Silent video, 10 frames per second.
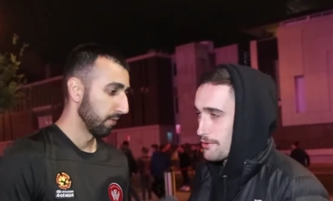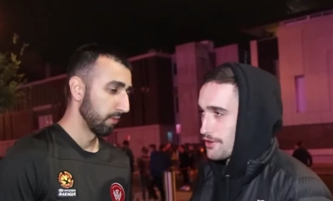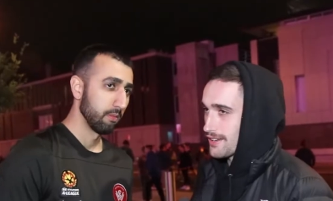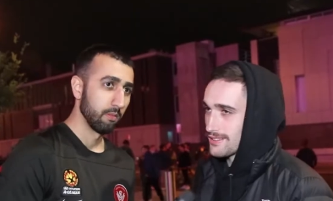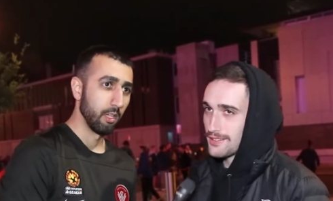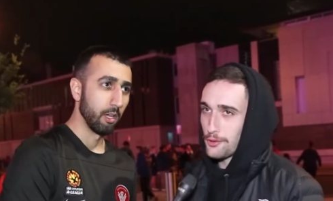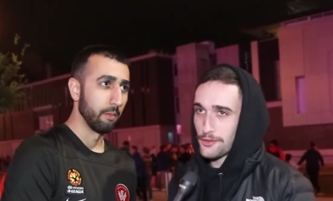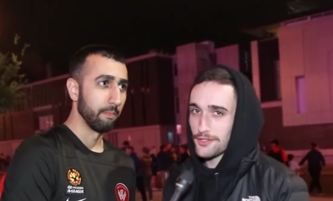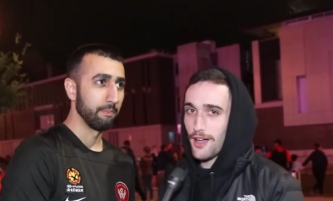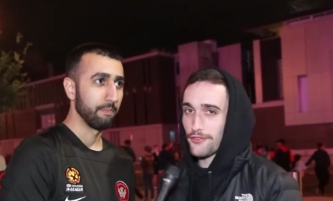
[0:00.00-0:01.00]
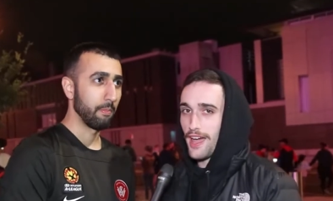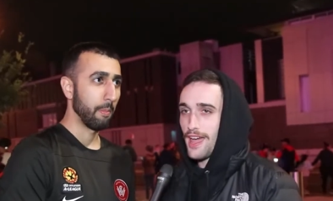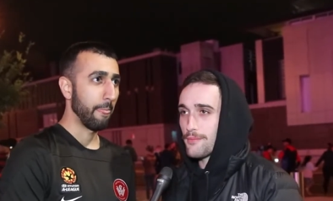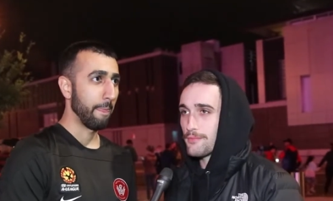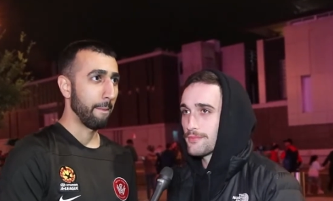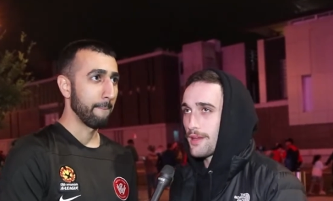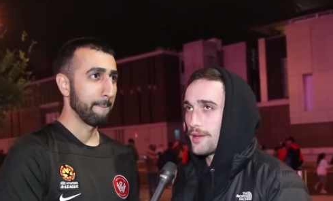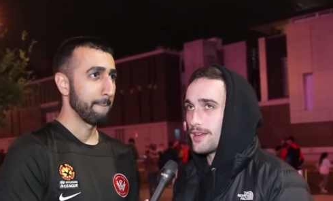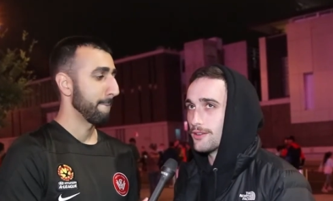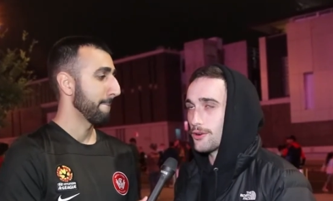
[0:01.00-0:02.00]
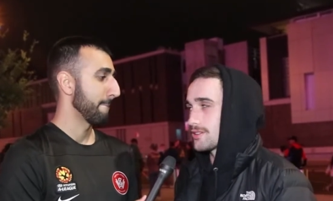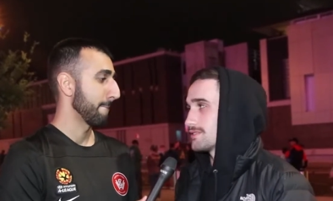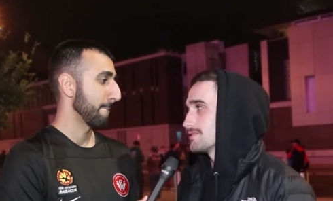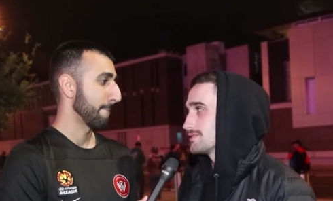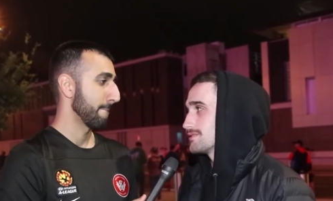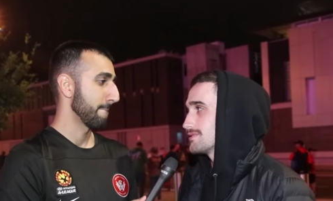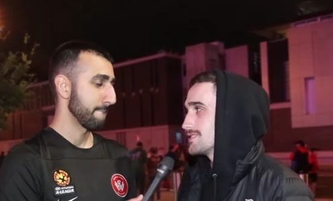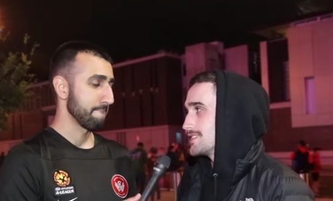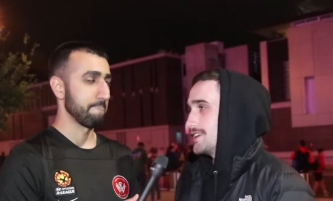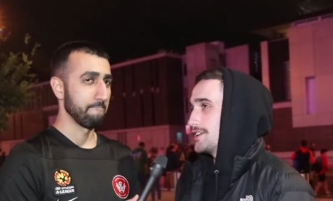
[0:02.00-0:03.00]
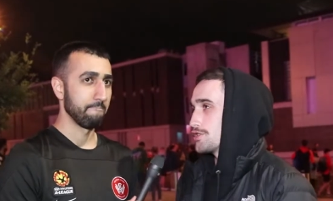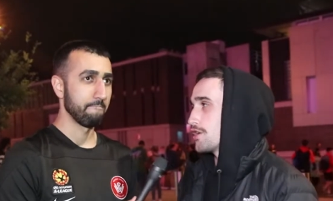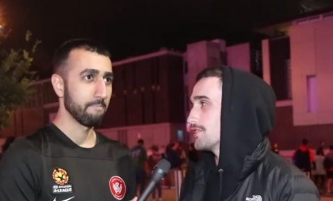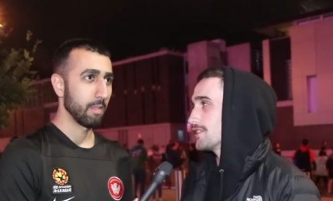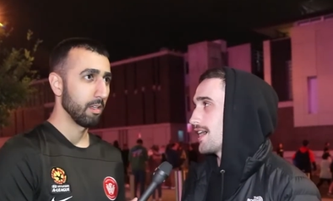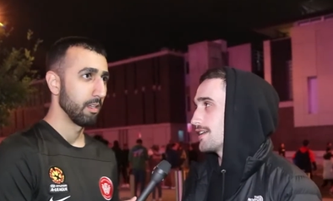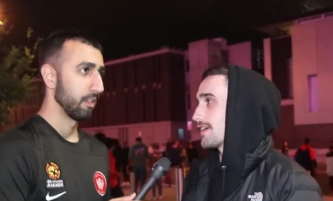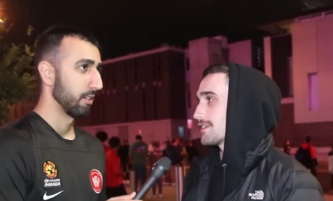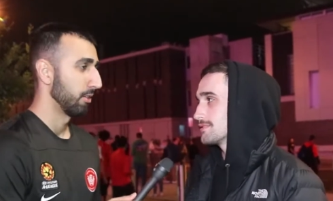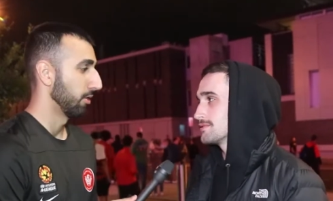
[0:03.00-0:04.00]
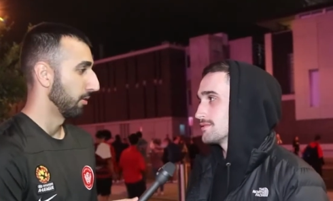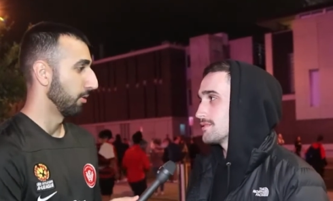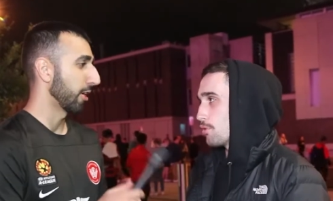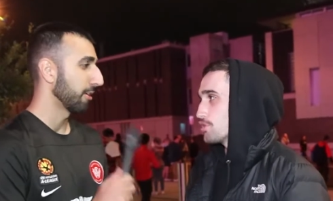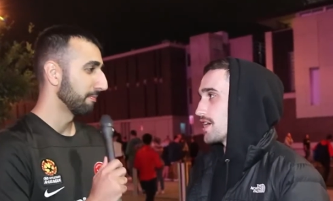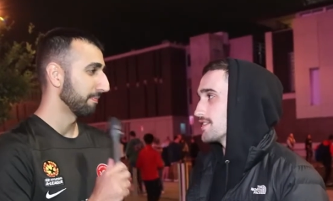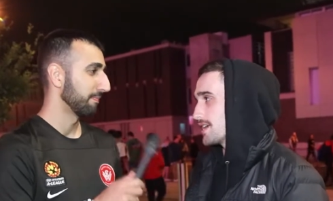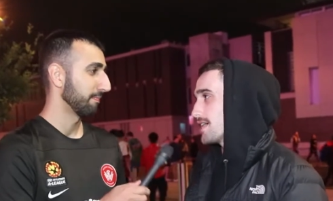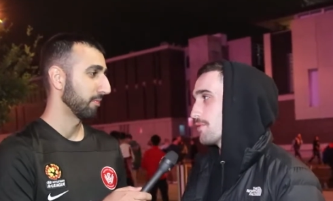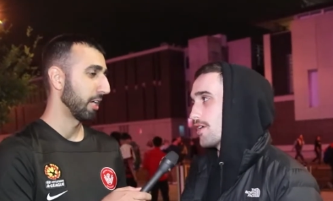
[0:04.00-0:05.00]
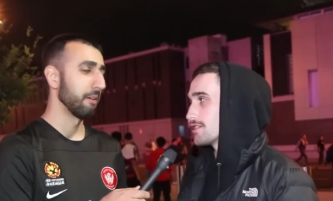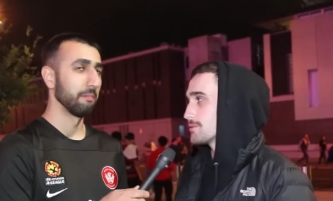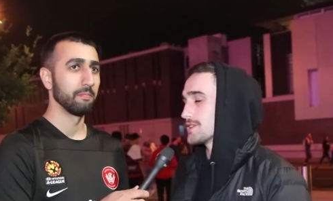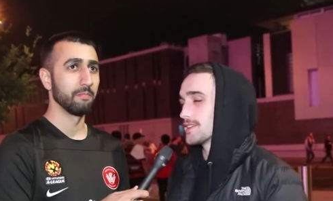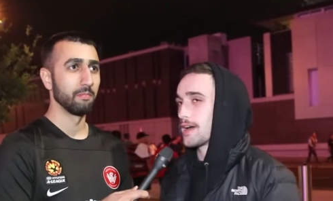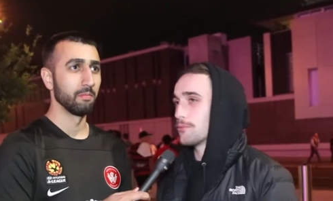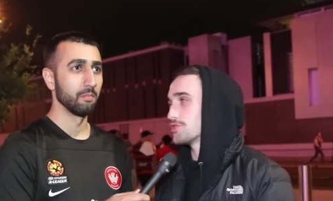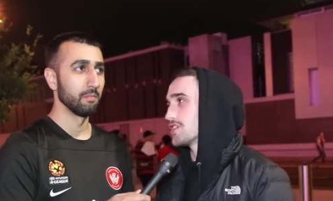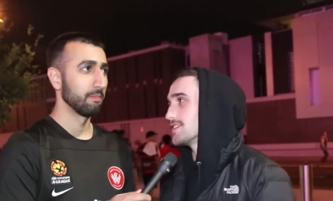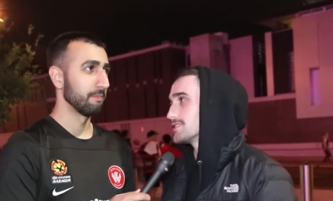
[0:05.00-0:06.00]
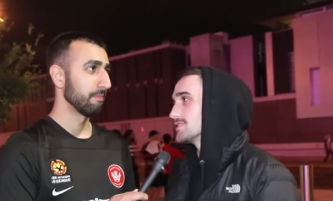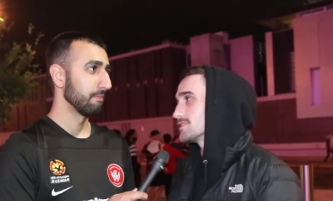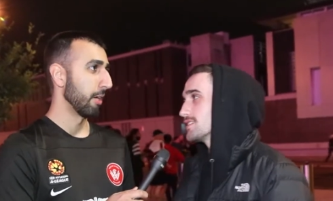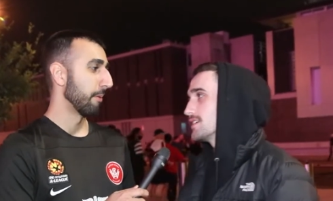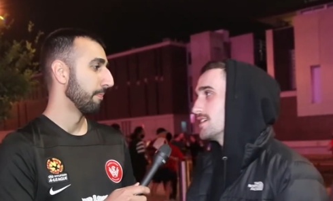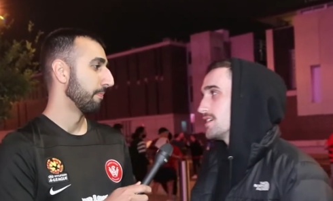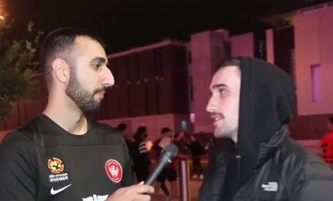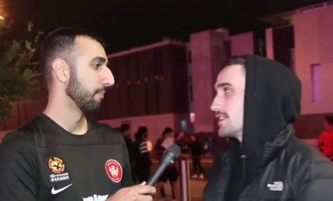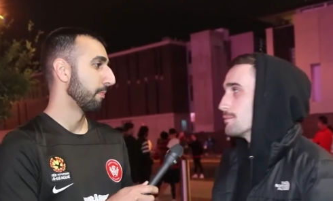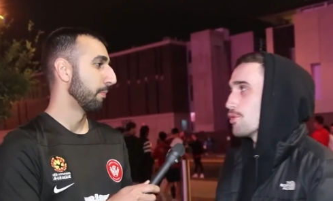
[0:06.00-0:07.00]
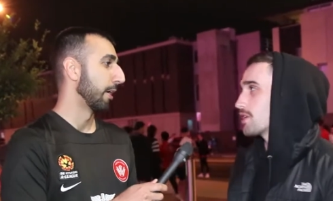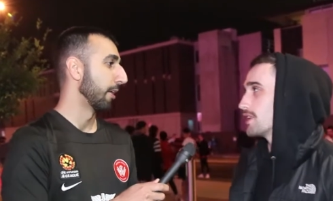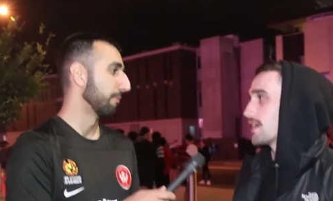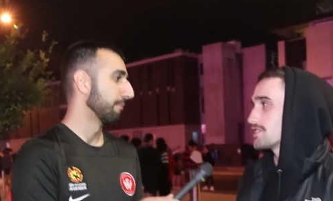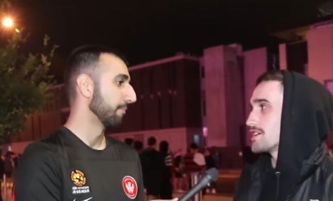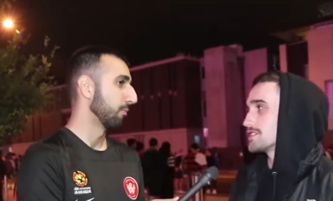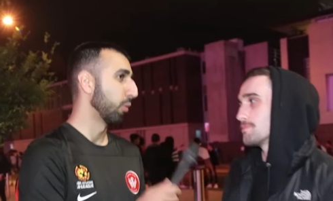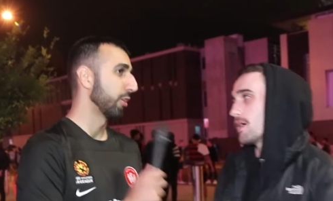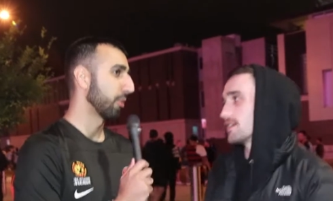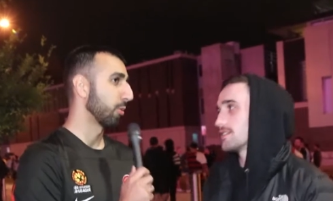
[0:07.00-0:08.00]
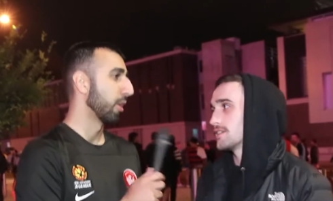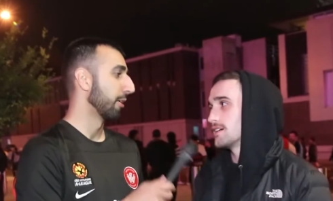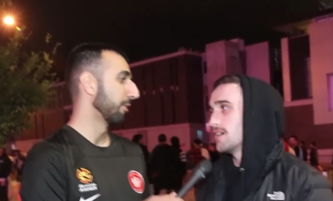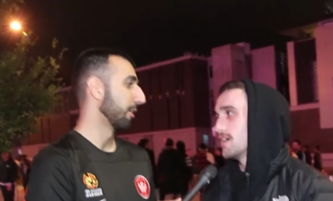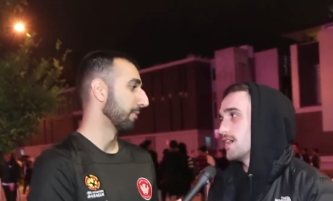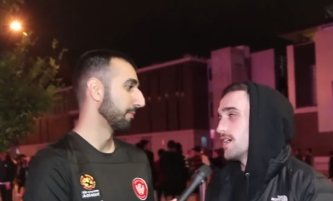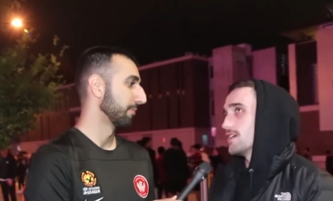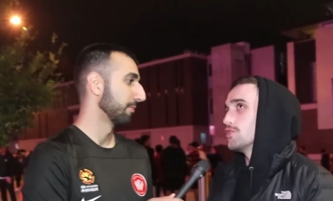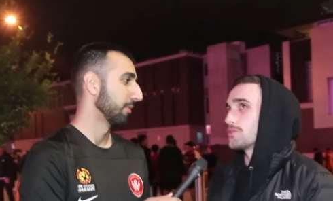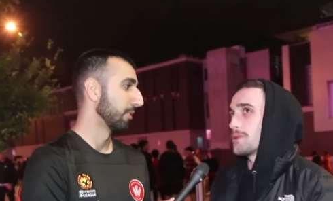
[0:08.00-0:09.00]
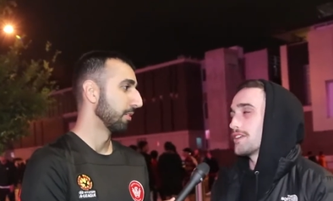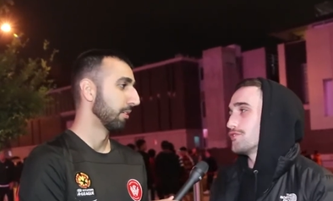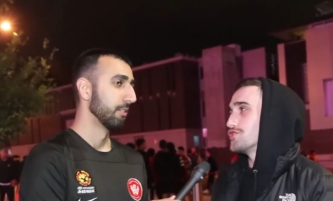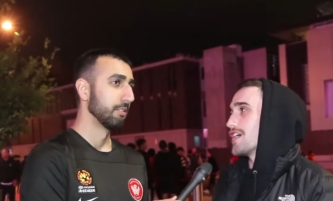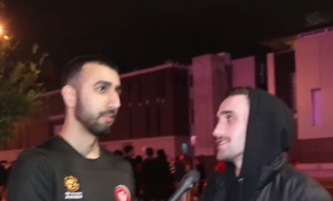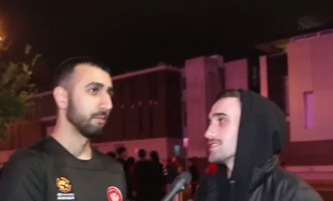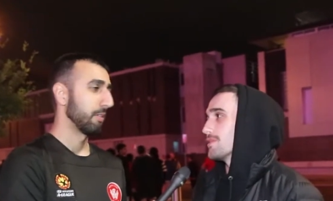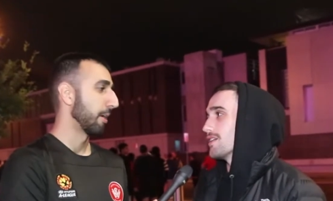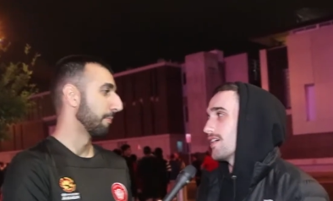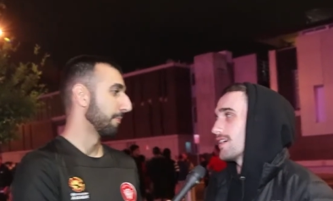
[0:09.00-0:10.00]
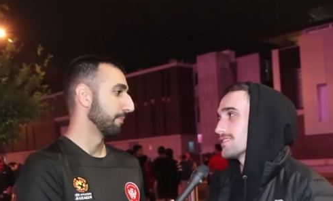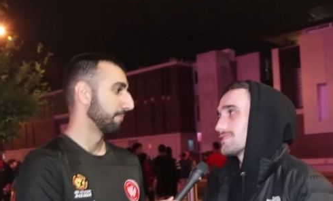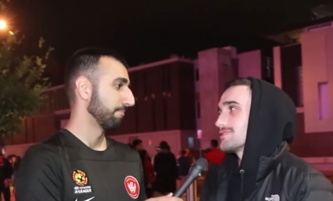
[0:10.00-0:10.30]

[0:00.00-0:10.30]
Speaker 1: bro, like look, it was a tough game. I mean, look, Sydney deserved it. They had like more chances. Yeah, bro, hundred yeah. percent. They had more chances. Yep. Clear, more clear-cut chances. We should have won. Yeah. Look, we had a few chances, but yep. like,